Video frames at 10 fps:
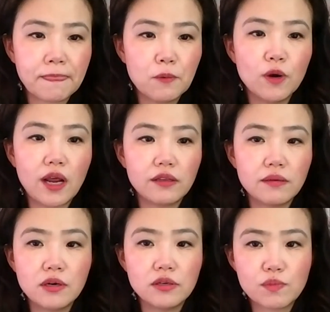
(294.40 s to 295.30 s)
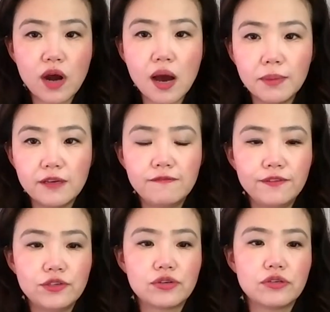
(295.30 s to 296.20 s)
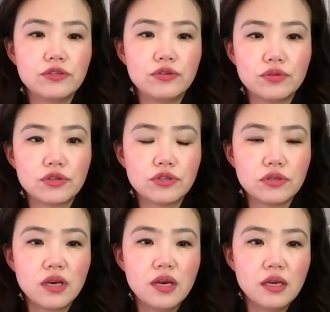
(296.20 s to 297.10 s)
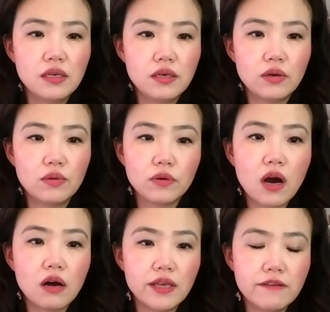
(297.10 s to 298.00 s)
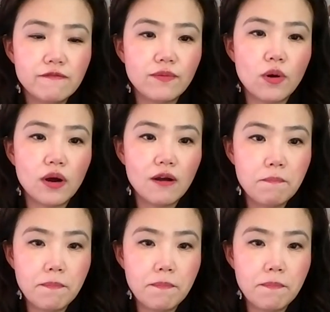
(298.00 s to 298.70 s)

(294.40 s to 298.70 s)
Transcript: what are the most prominent features users, will call in for.